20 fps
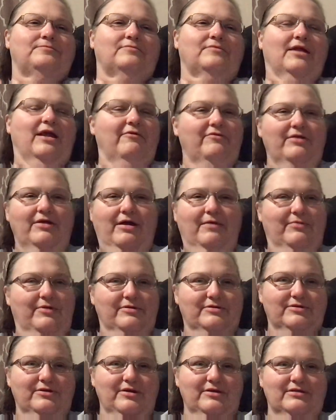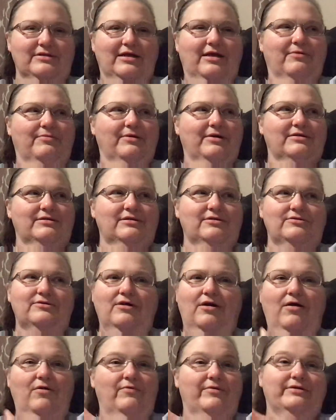every time there's a good sale, because there's
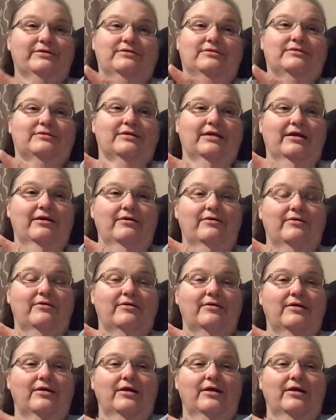always a sale.